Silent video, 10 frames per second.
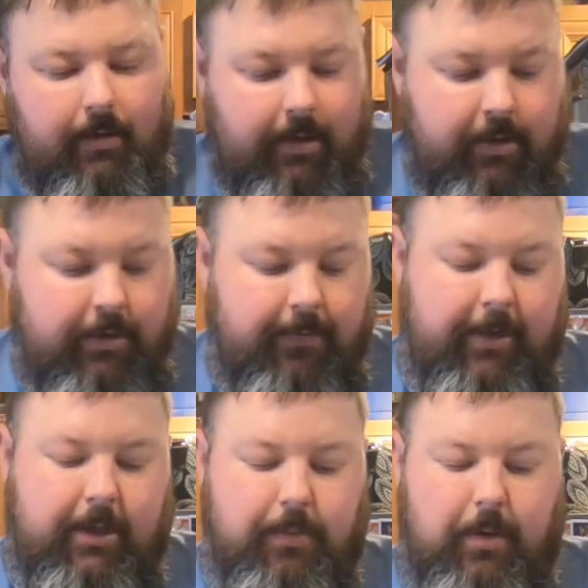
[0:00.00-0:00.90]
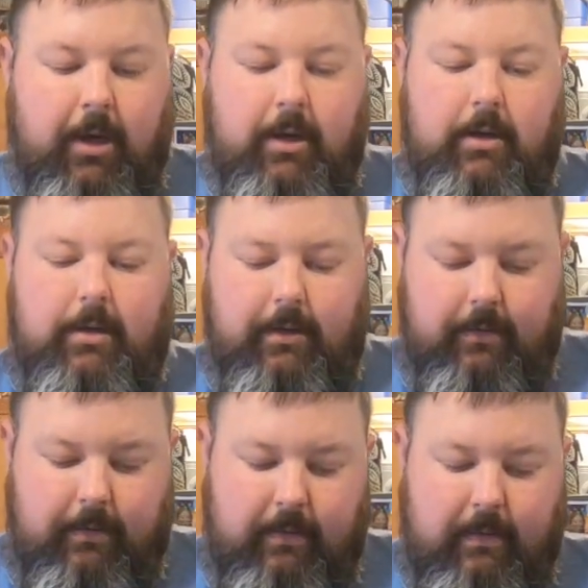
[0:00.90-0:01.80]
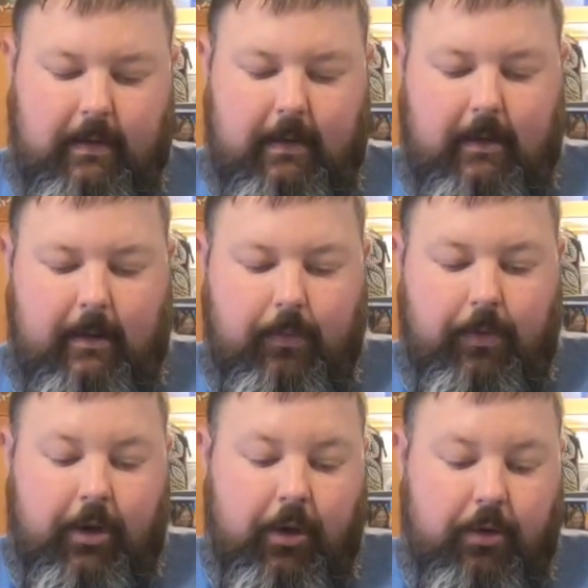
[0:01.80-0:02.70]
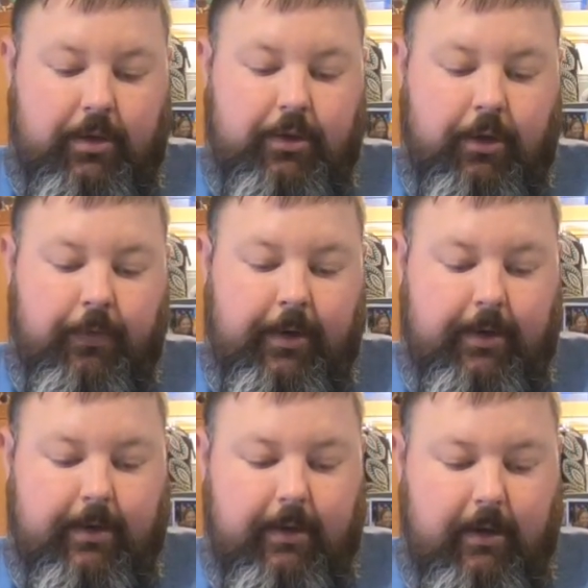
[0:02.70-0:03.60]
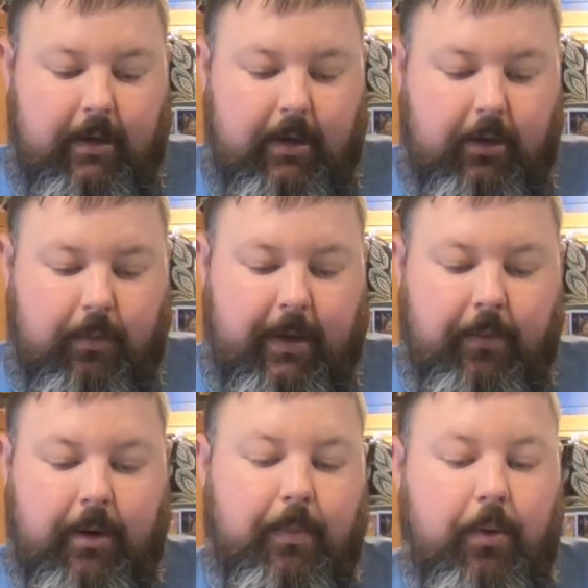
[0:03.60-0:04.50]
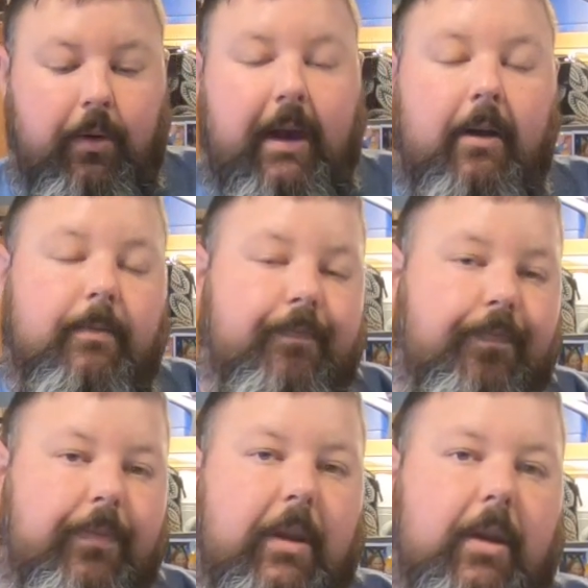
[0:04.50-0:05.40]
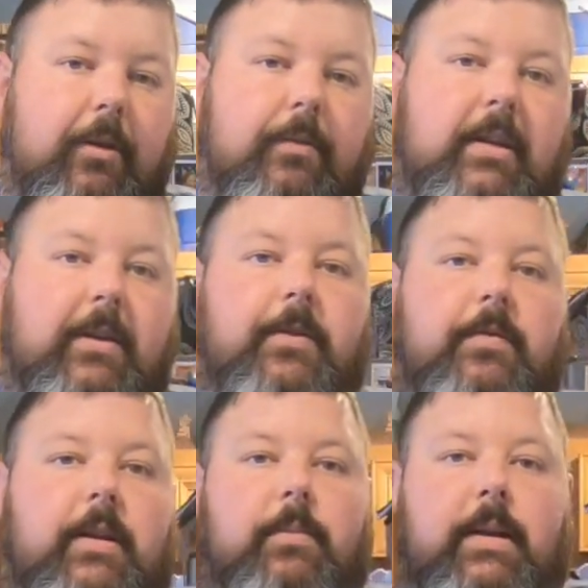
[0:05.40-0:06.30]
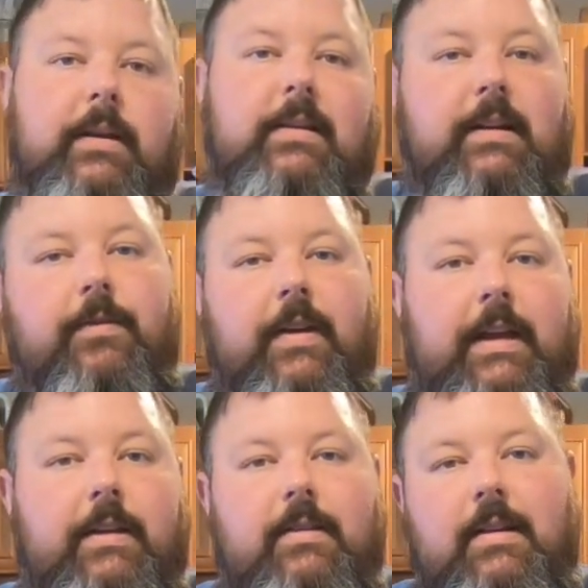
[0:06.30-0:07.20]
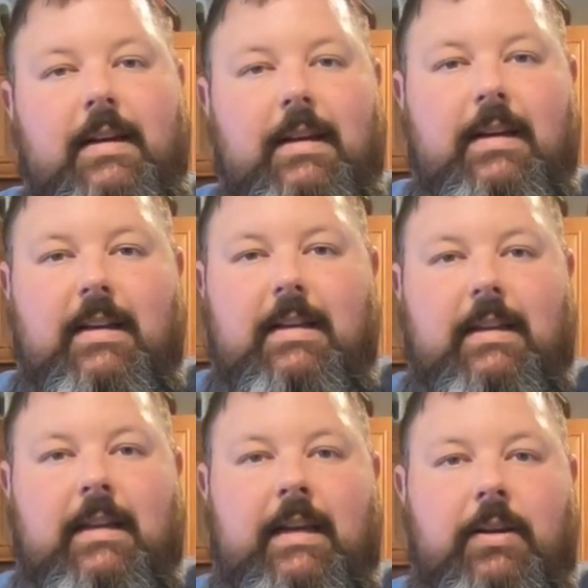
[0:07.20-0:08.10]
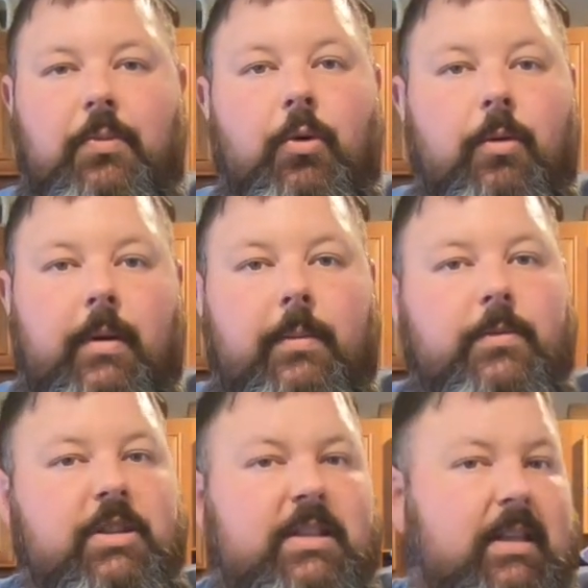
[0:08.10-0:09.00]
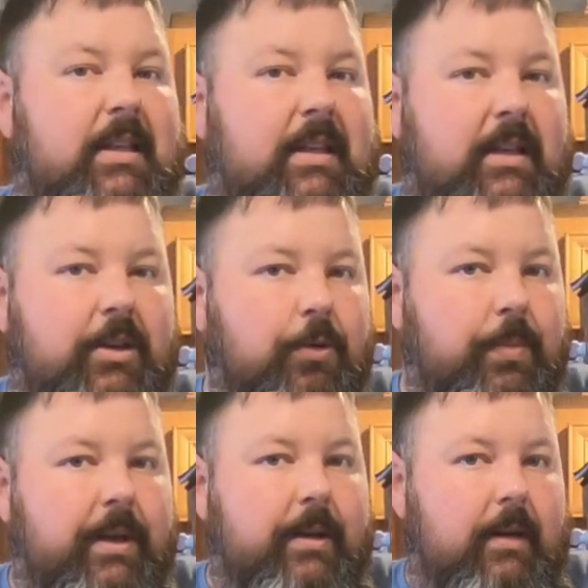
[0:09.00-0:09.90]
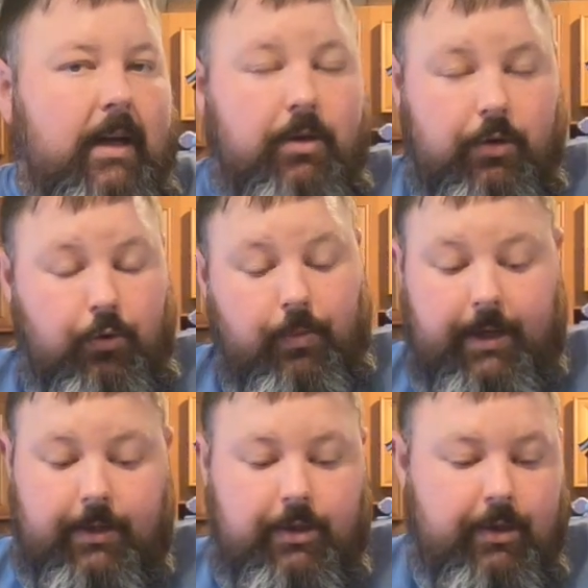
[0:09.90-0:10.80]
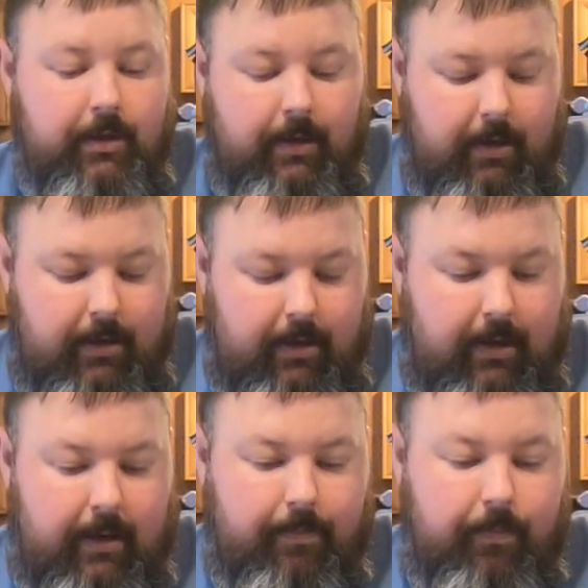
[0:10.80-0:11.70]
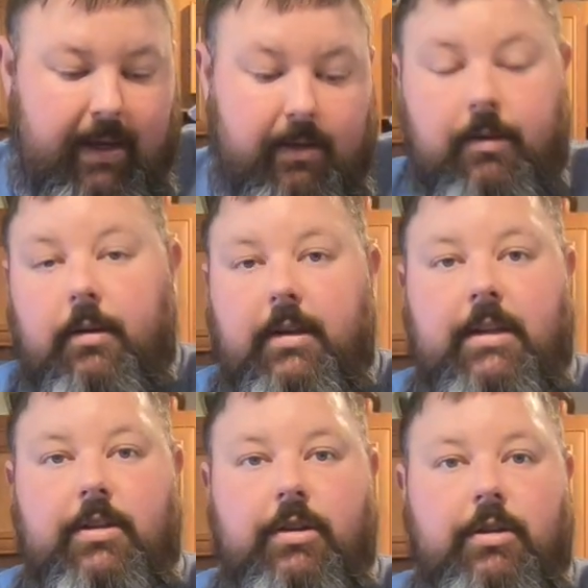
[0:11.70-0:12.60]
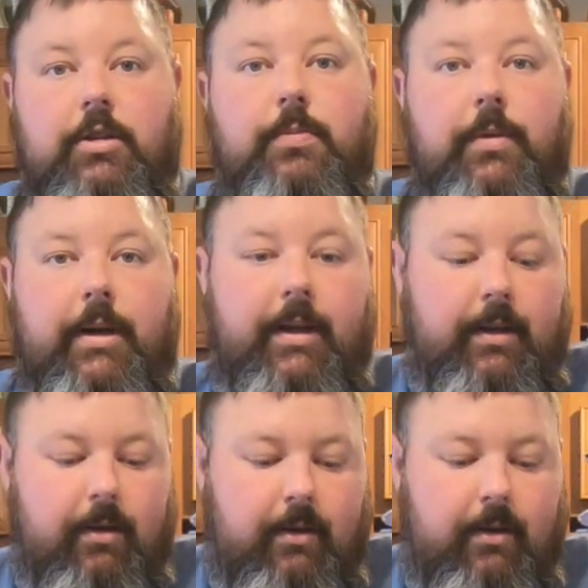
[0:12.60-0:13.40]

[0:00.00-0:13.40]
Here's the finished product. When you go to serve it, you may want to pull it out 10-15 minutes in advance. Let it warm up just a little bit, not too much. Make it a little easier to spread.